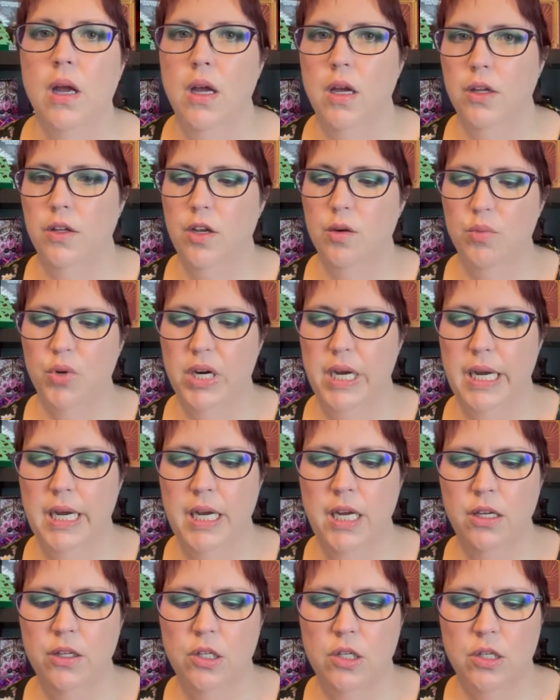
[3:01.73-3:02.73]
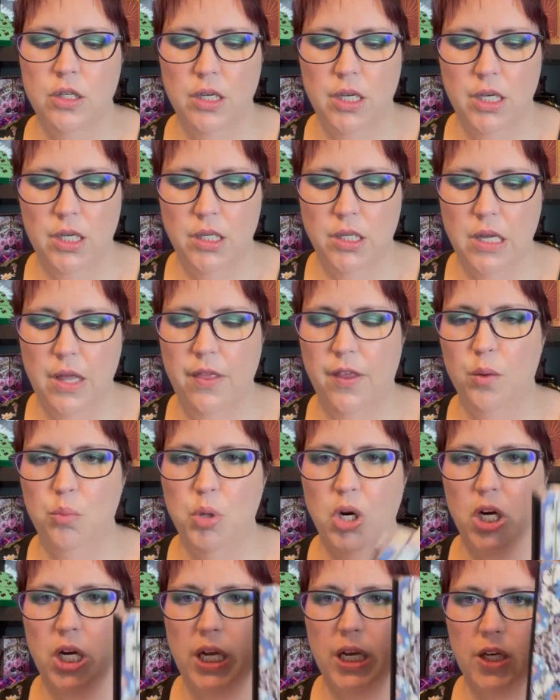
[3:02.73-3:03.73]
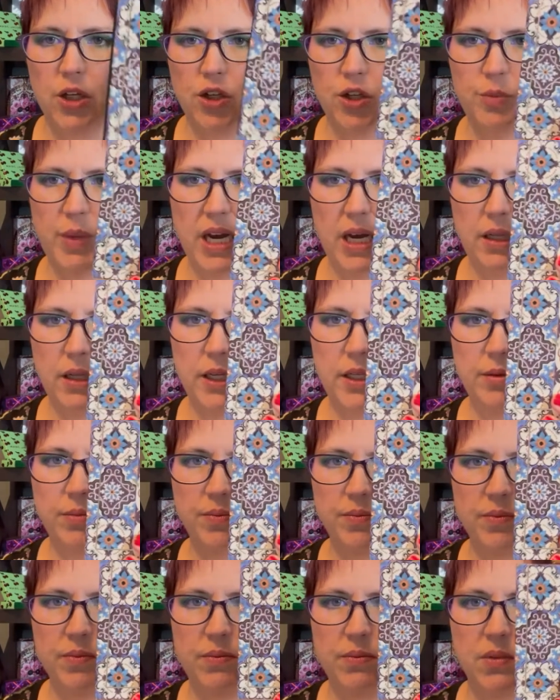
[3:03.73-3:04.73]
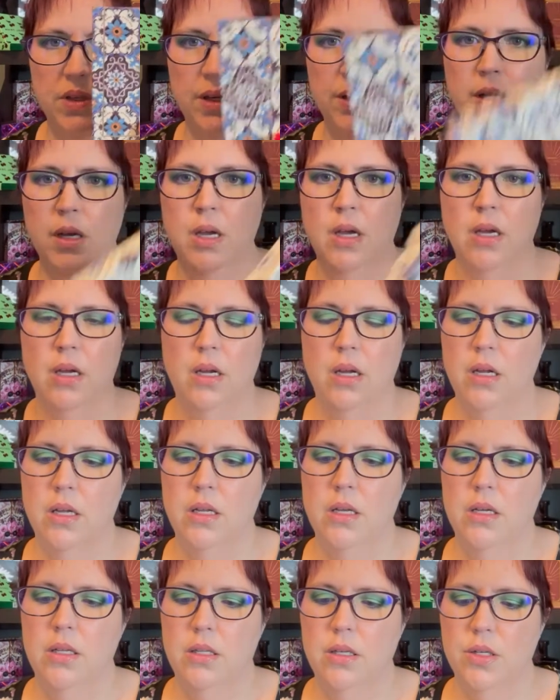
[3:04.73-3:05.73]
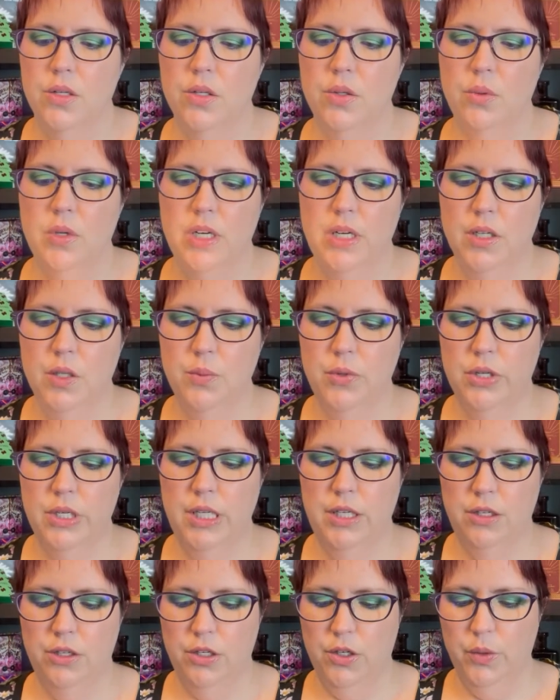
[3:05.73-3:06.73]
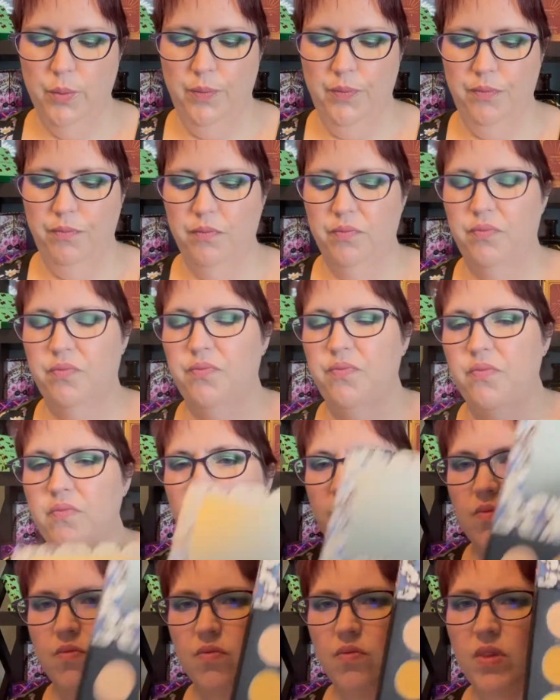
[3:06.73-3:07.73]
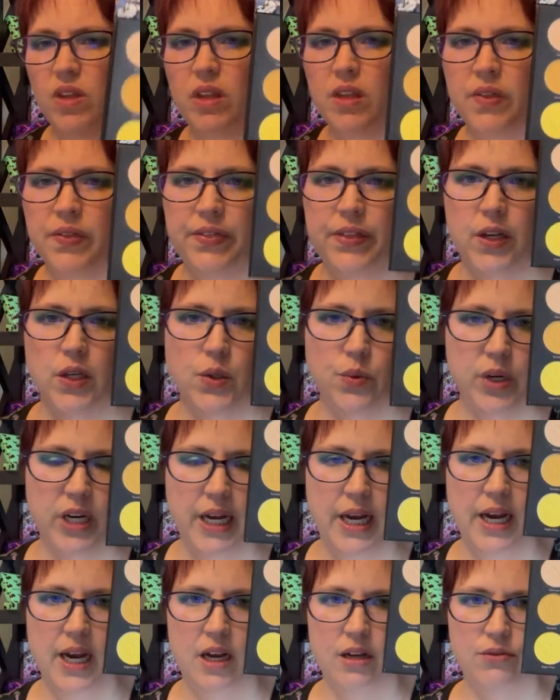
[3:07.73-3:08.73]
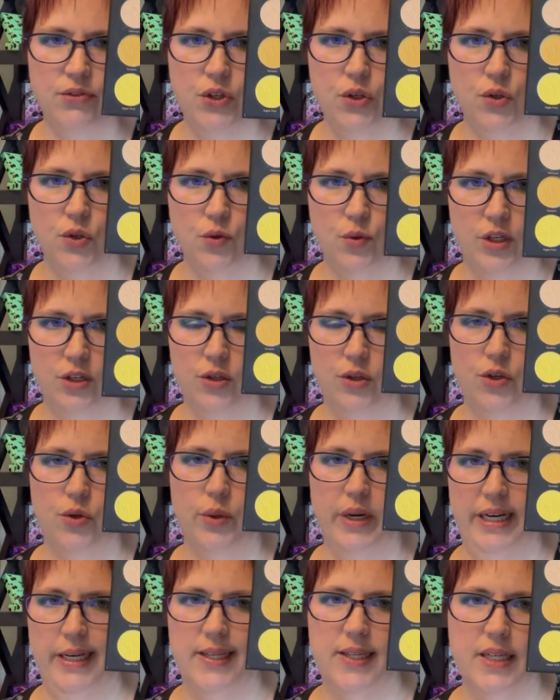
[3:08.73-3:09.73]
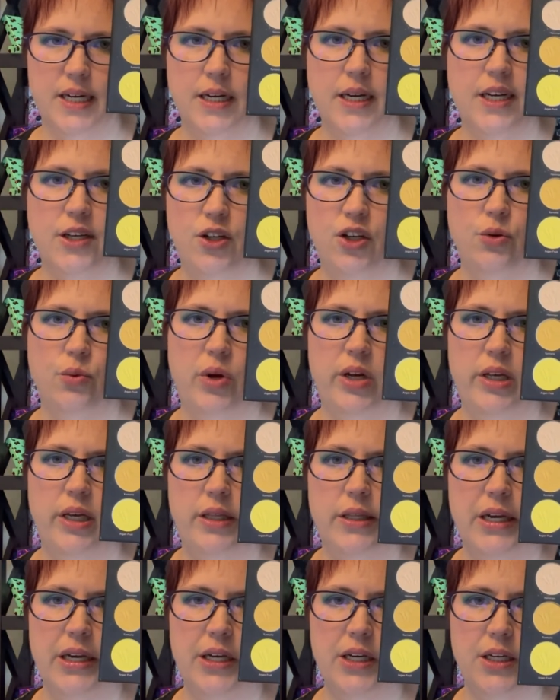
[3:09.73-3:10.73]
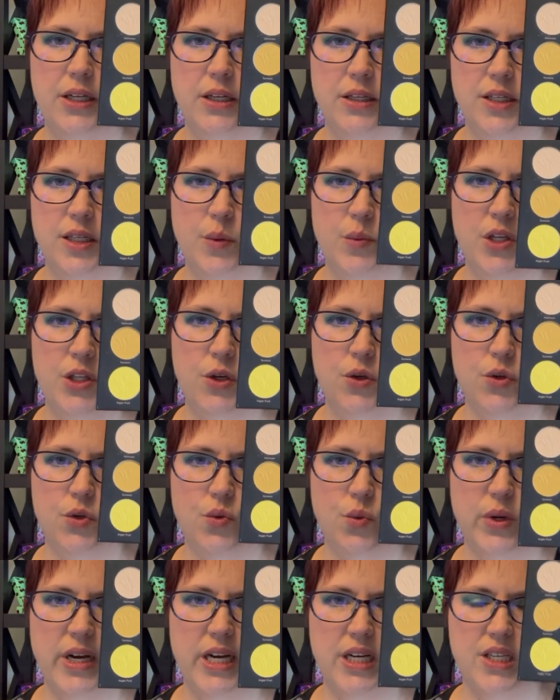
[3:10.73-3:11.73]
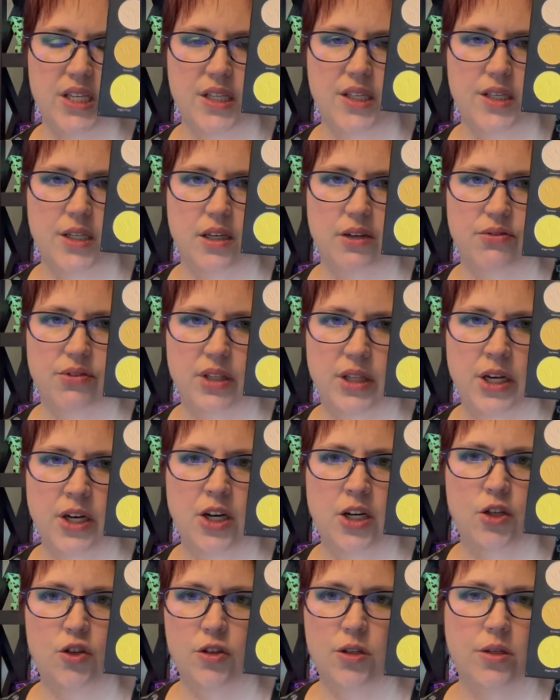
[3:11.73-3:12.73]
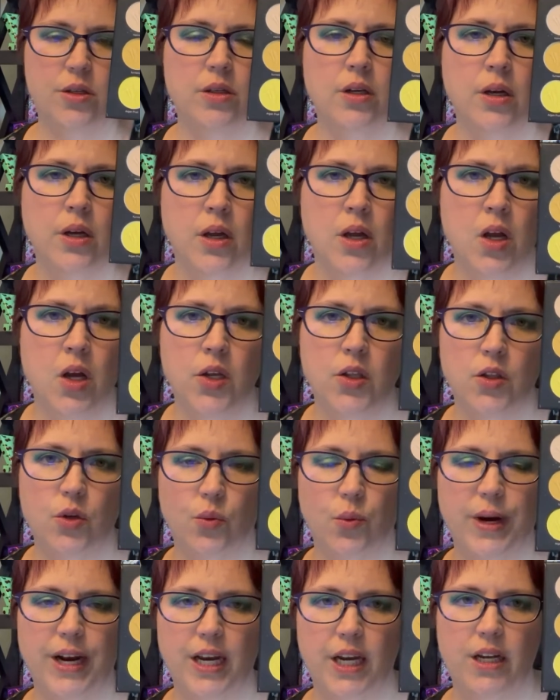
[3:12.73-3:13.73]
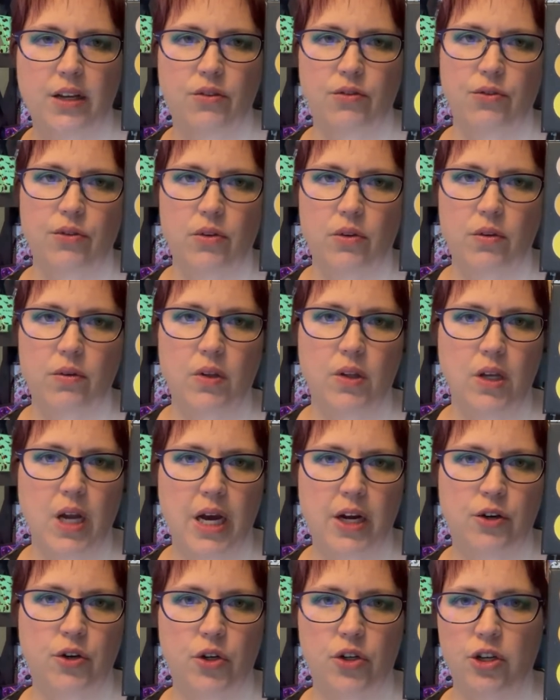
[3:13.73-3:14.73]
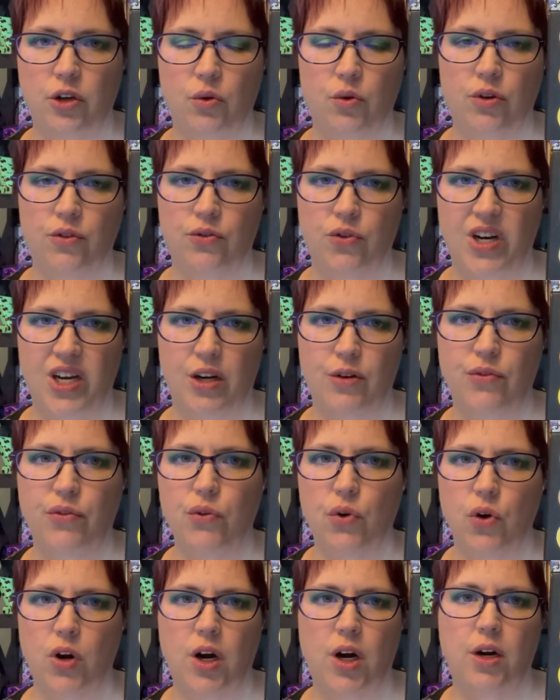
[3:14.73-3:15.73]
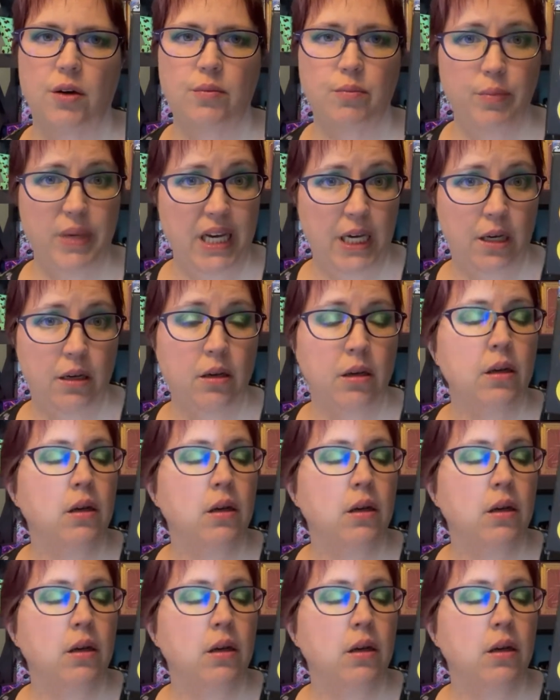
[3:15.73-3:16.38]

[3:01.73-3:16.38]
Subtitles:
Number 8 is the Marrakesh palette. This one is pretty too. This one I have used once or twice and I do really like it. Some of those reds and stuff in there are just the right undertone of red for me.